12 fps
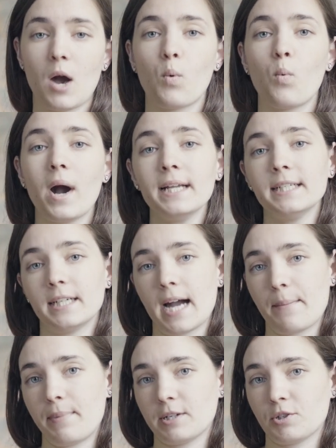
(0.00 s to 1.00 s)
Wider
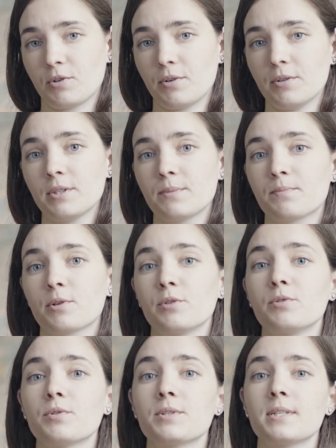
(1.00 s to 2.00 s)
apertures
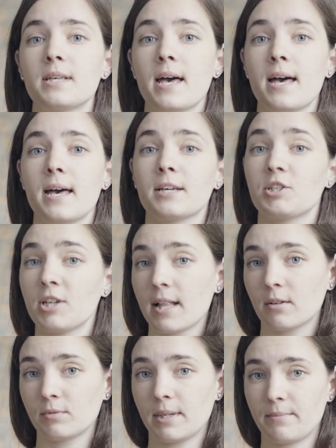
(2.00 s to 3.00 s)
produce a
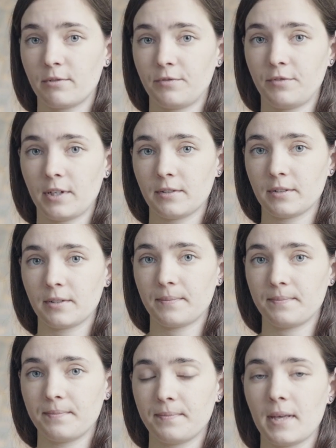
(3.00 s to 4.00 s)
shallow double field.
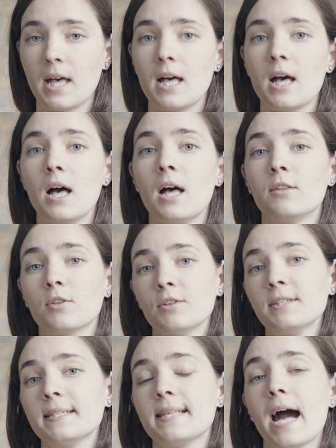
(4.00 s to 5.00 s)

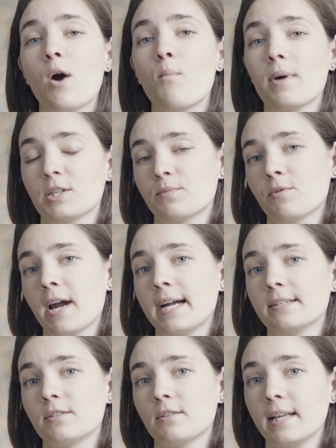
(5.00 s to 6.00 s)
Notice how much more
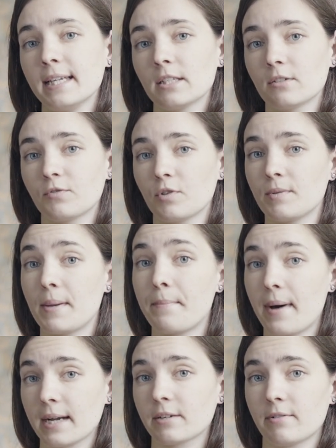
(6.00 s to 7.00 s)
isolated from the
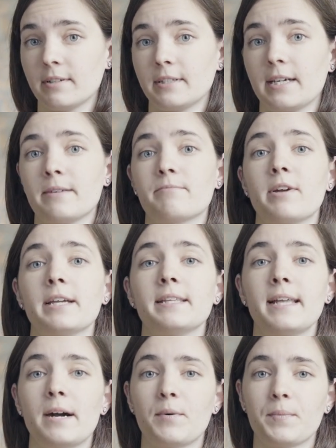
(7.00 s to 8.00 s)
background I am right
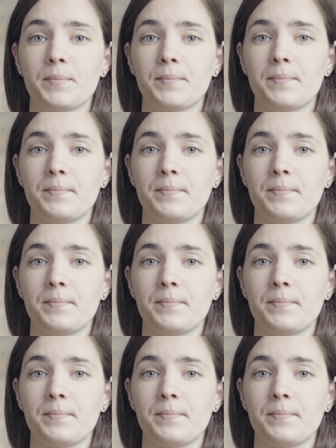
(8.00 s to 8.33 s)
now.